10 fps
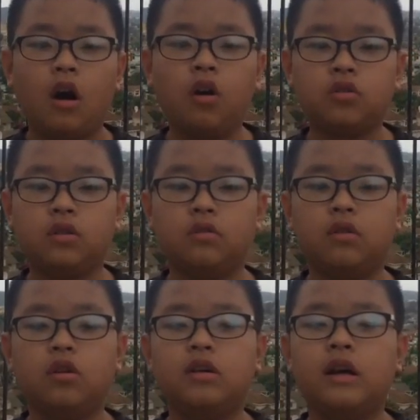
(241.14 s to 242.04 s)
also
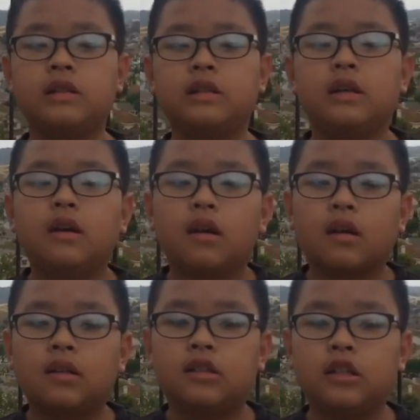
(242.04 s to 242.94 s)
known as
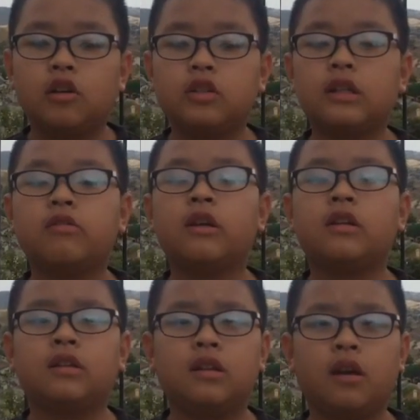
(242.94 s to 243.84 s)
geocentric
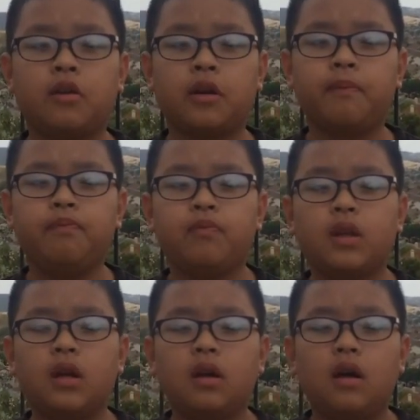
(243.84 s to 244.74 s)
theory.
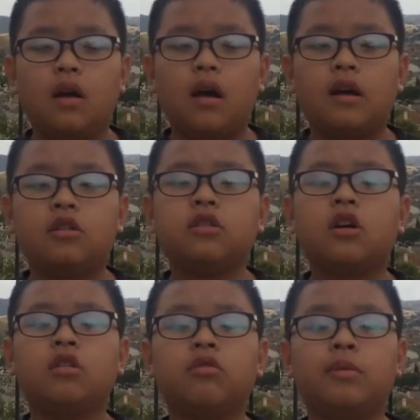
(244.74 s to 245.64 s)
I also
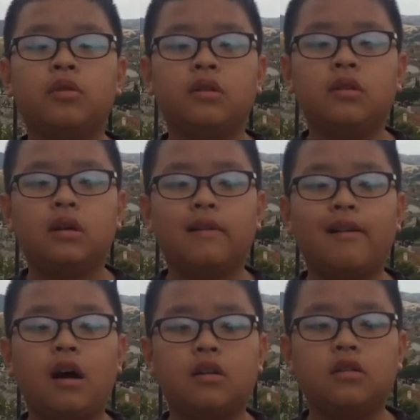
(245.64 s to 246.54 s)
contributed a
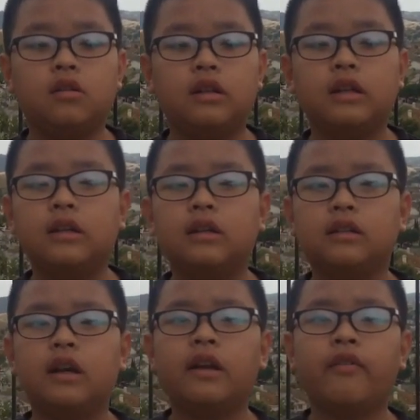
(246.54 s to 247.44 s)
lot to the
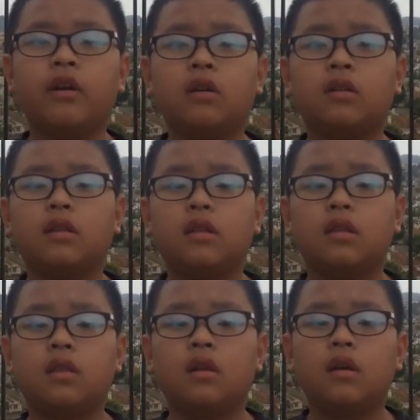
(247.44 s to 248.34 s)
scientific
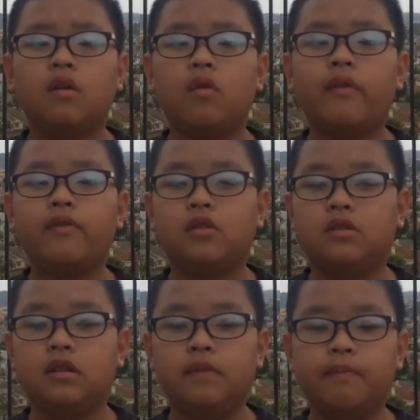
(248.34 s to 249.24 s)

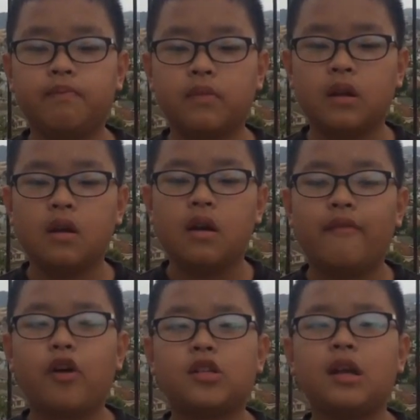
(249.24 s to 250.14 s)
revolution.
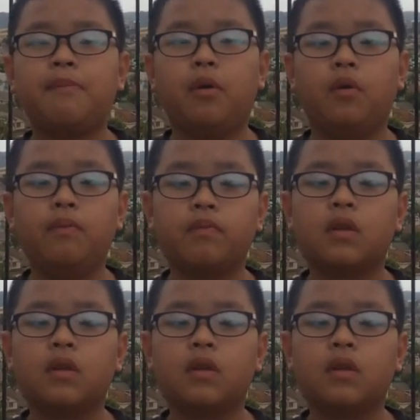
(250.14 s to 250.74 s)
For example,